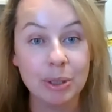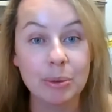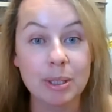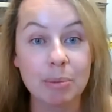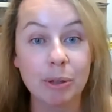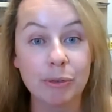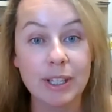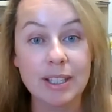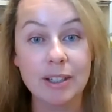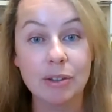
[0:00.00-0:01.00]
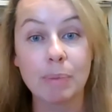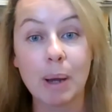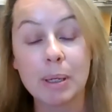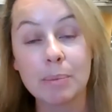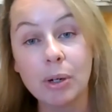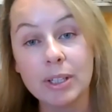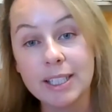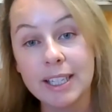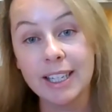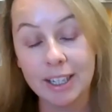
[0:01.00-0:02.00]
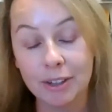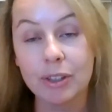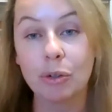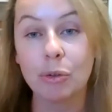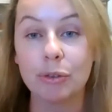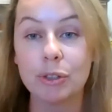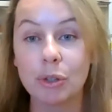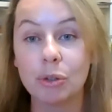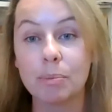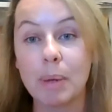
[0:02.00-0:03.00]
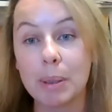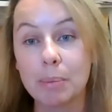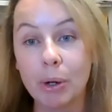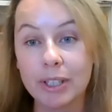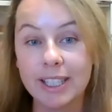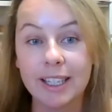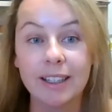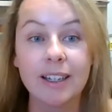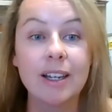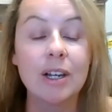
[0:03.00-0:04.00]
who is a Professor of Public Policy here at the Crawford School of Public Policy,